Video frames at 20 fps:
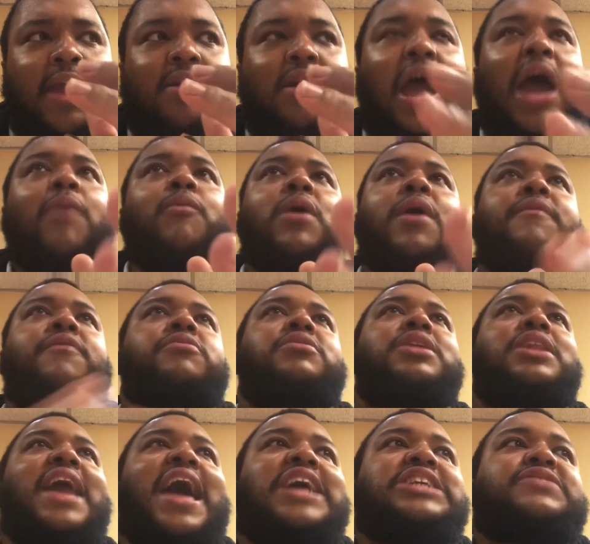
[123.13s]
However,
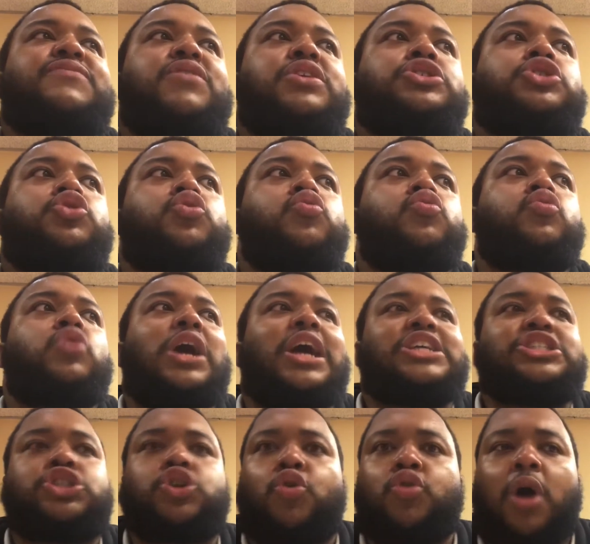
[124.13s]
The Last of Us
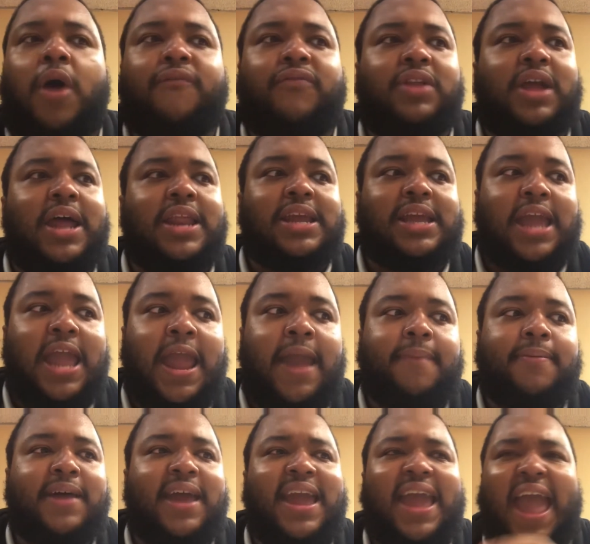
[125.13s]
2 showed off a lot of
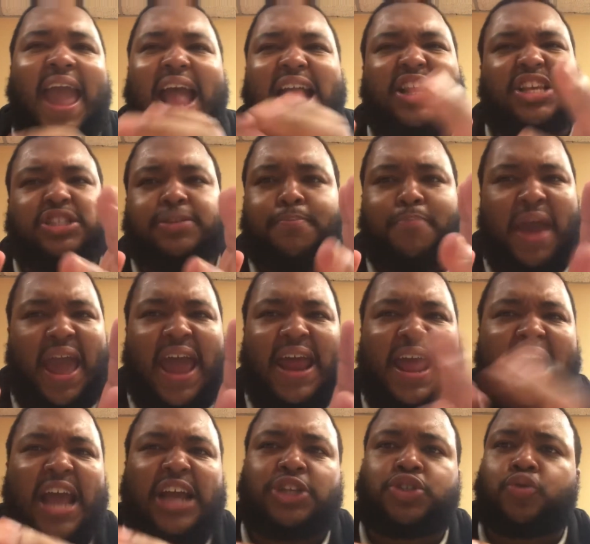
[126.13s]
gameplay, had this
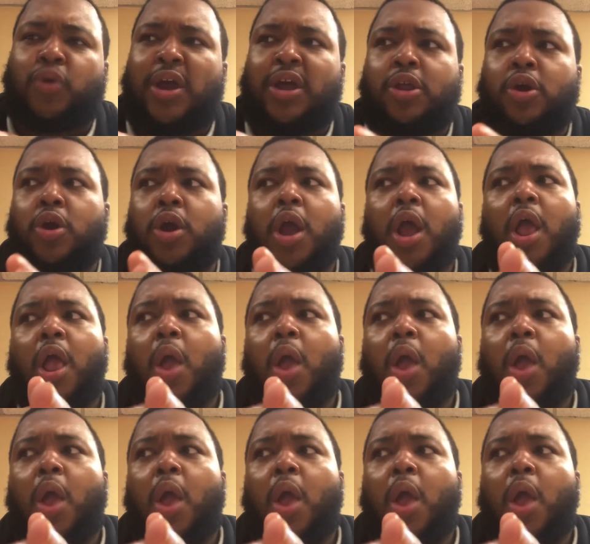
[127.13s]
badass trailer,